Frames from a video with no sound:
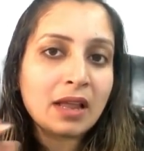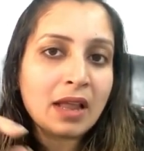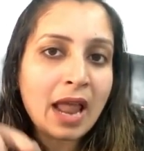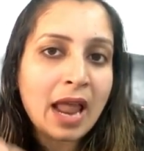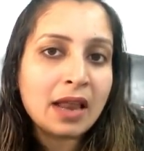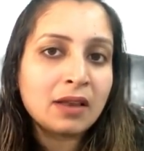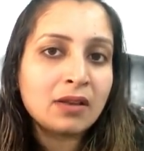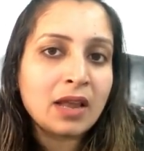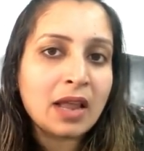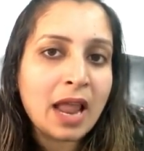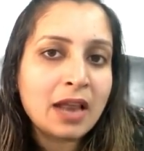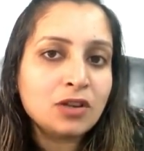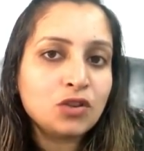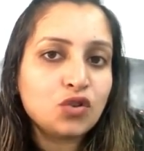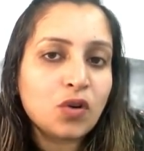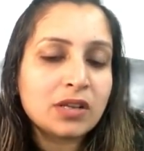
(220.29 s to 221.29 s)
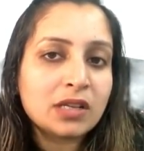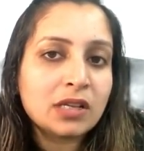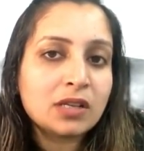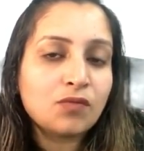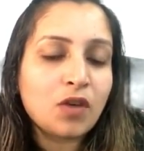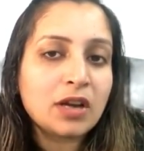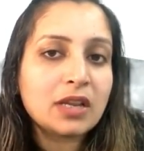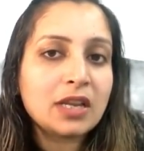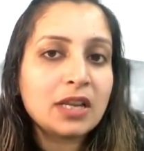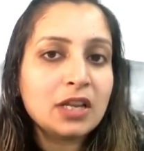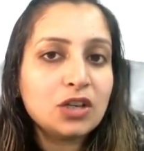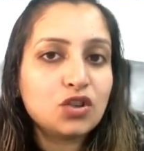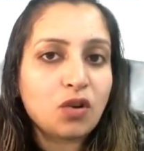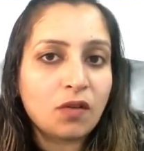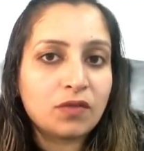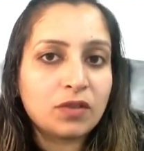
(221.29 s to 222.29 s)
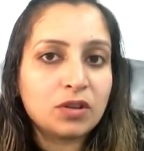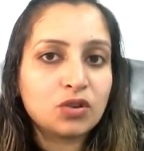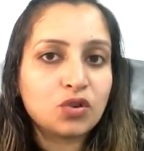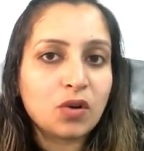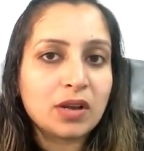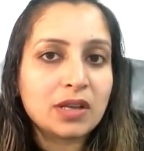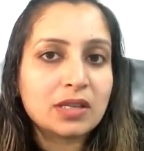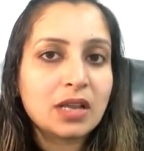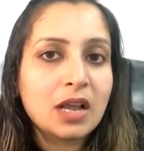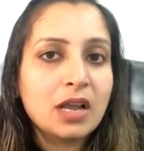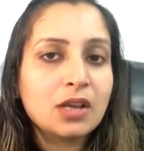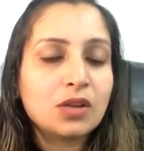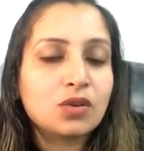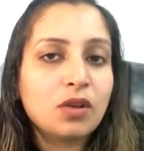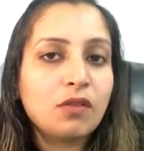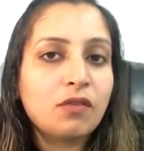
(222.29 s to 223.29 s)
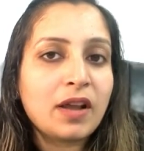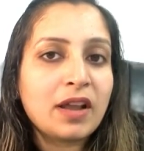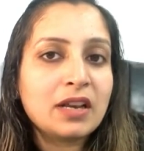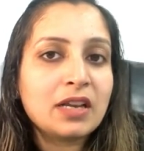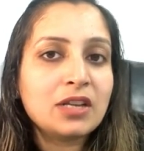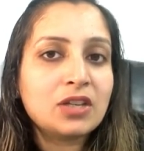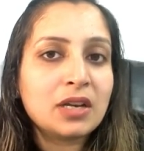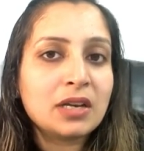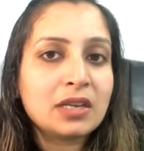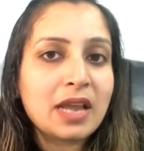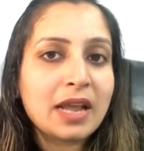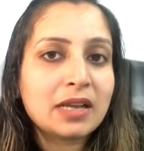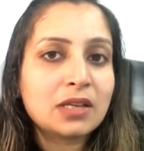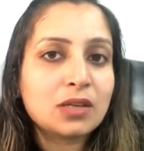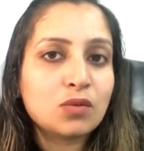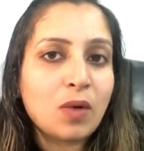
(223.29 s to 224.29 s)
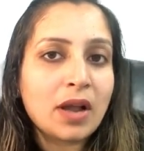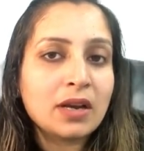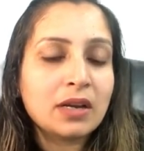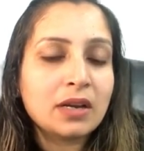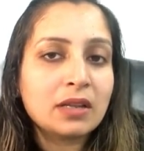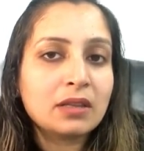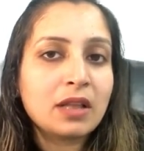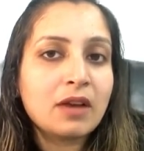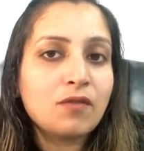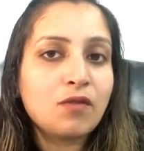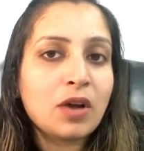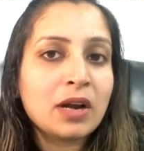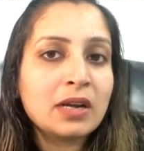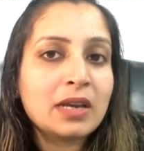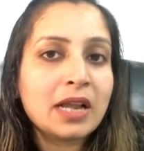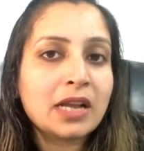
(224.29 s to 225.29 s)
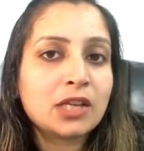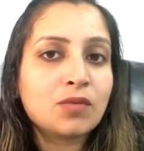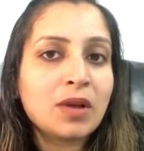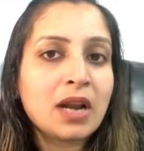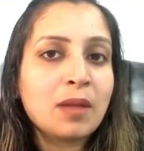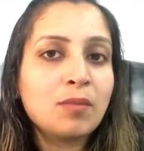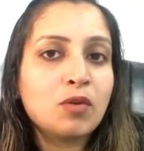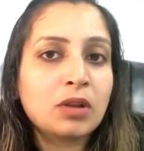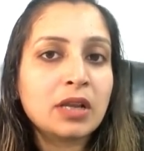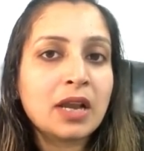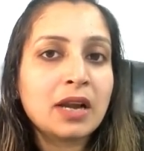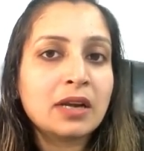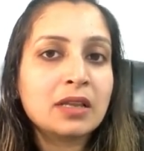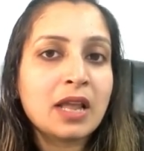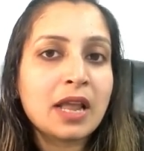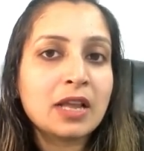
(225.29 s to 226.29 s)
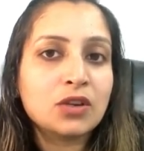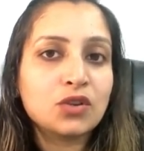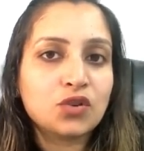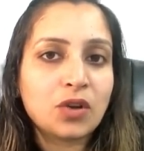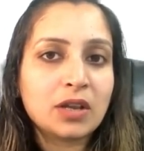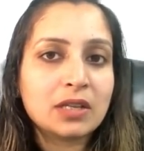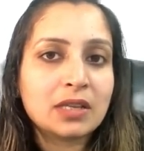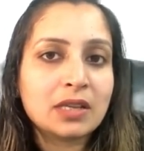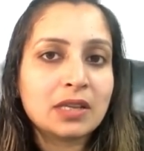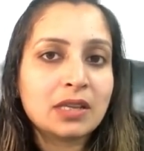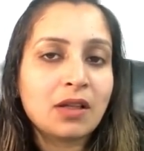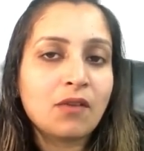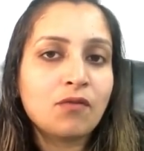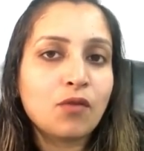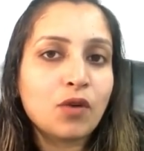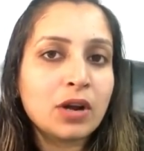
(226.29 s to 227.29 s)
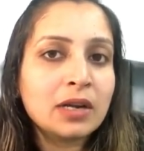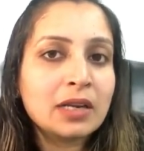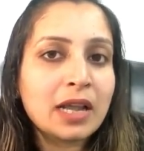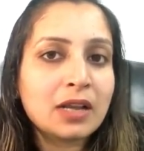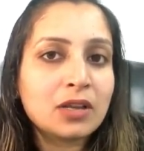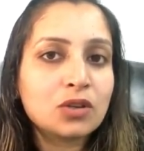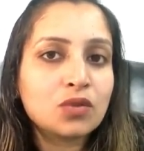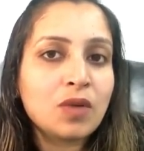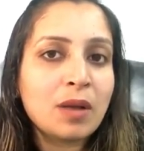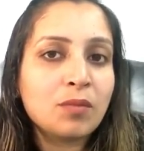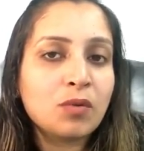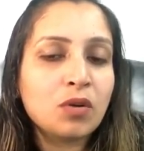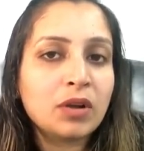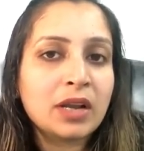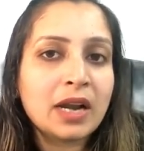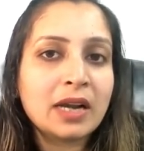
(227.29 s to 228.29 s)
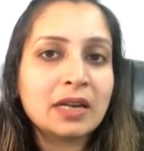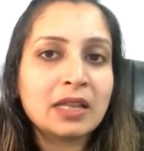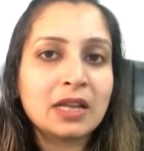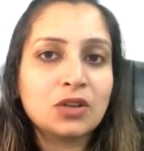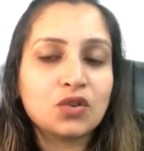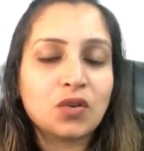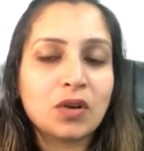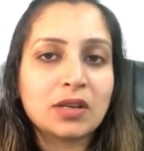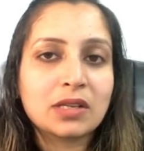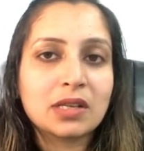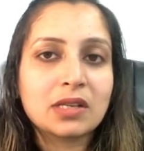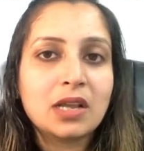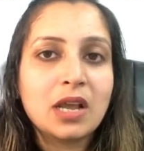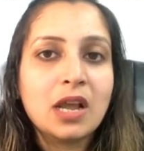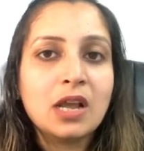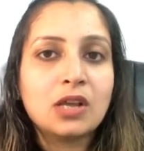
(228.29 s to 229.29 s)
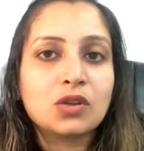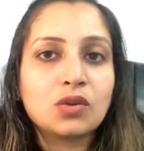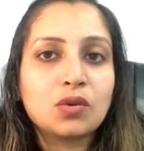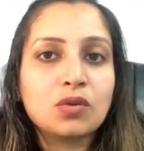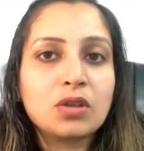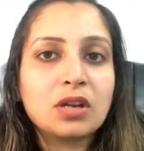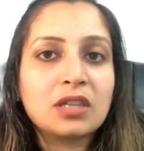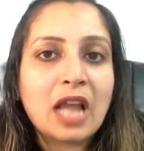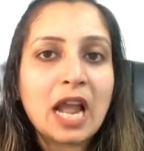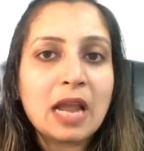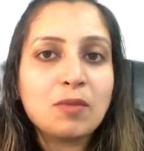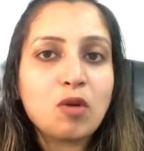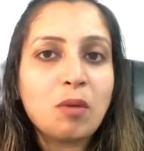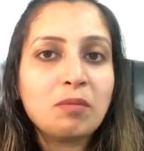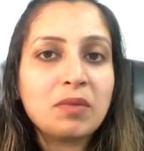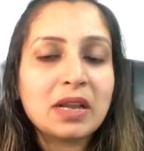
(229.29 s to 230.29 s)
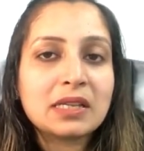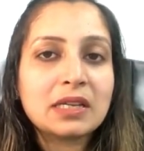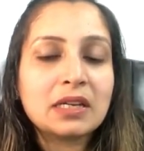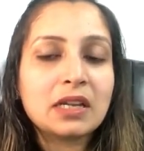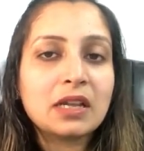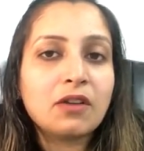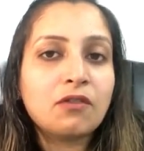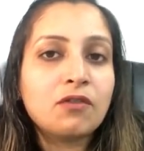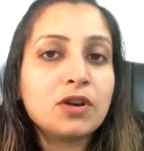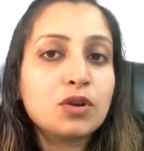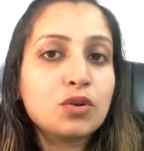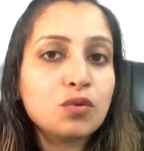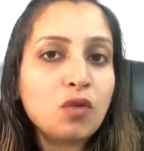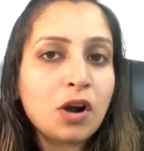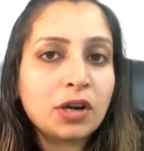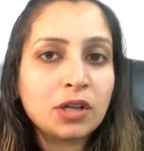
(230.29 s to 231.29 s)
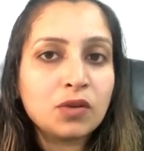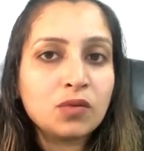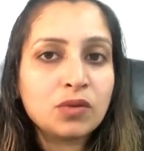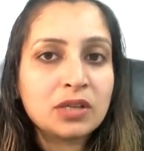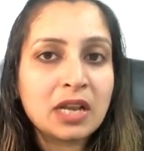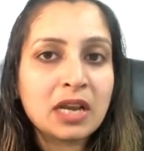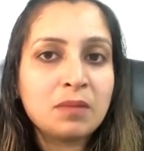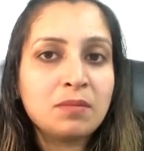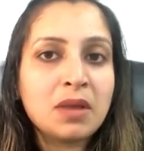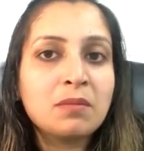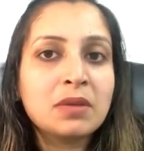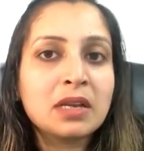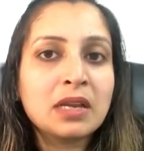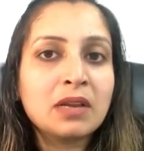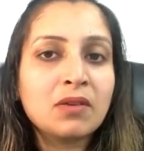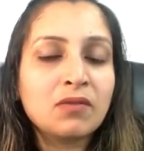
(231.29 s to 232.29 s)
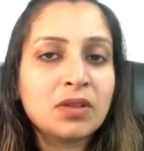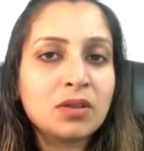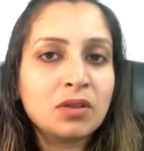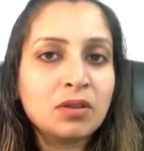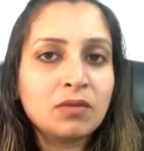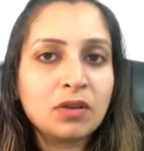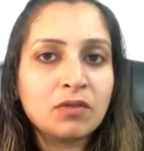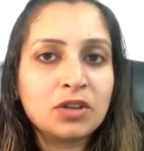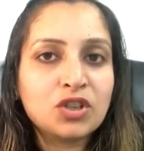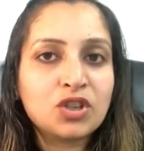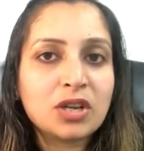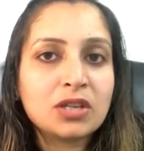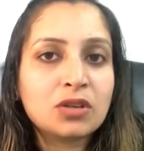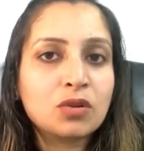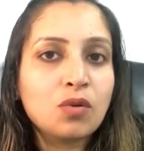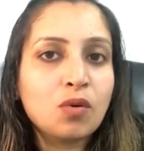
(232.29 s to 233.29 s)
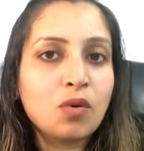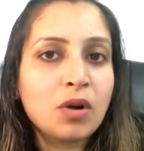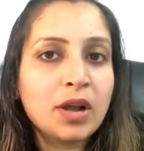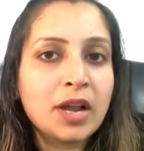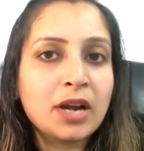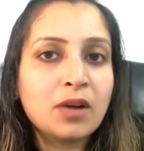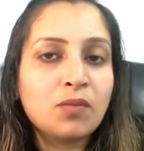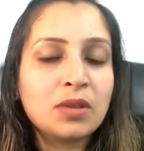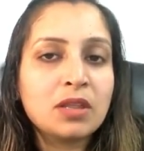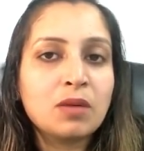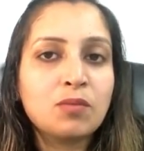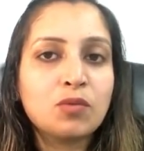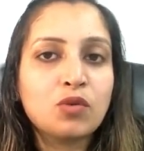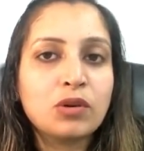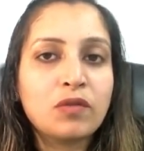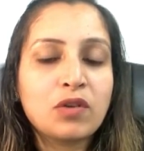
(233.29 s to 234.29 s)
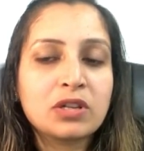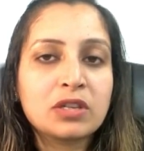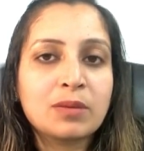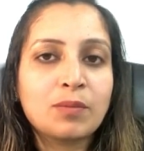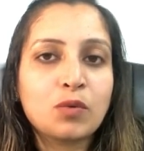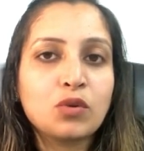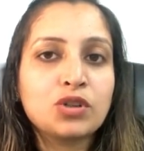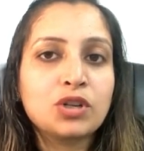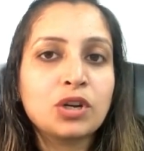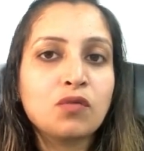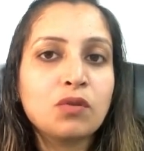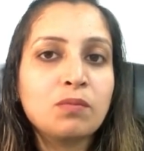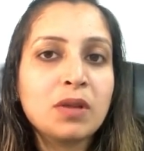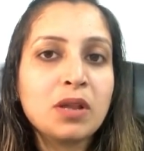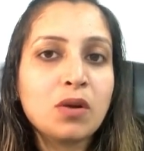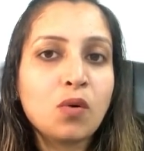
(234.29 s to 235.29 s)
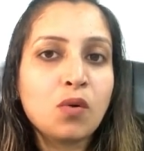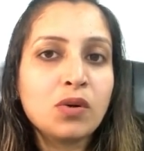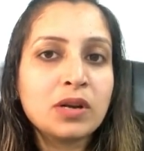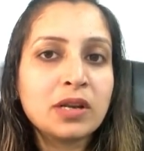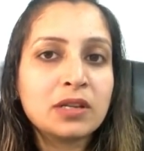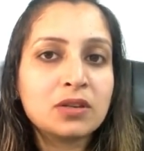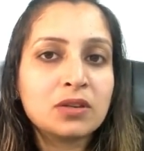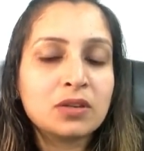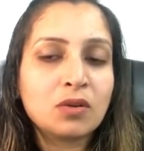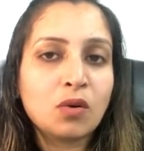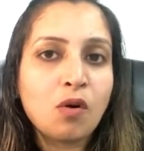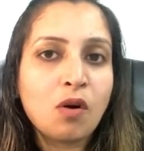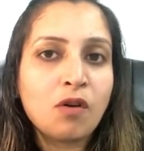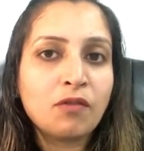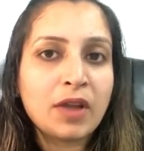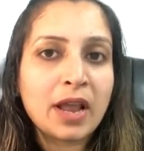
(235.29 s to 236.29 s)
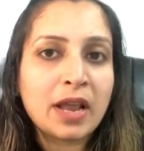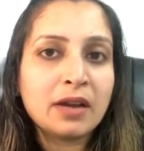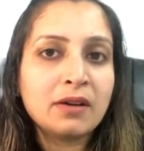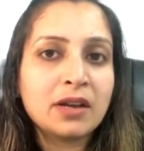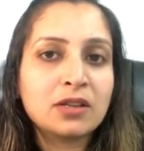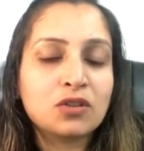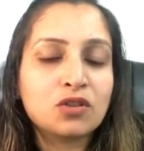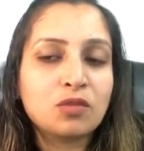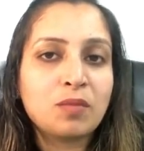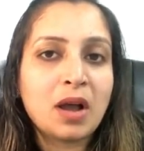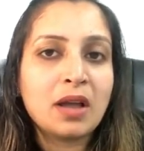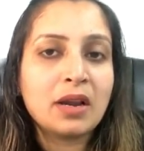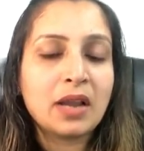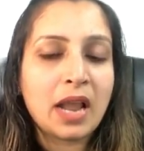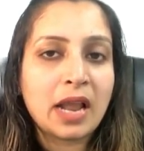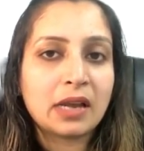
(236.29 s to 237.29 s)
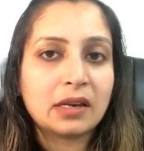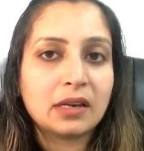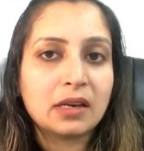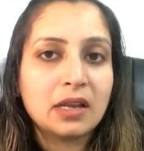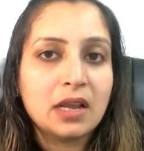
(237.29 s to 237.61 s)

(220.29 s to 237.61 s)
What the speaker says: n choices for each of the choice. So if I reach index 1, then for index 1, I'm looking at the n choices. And for index 2, I'm looking at the n choices. So the time complexity, if we do not use any memory, we just go ahead with the brute force approach, it would be O of n raised to power n.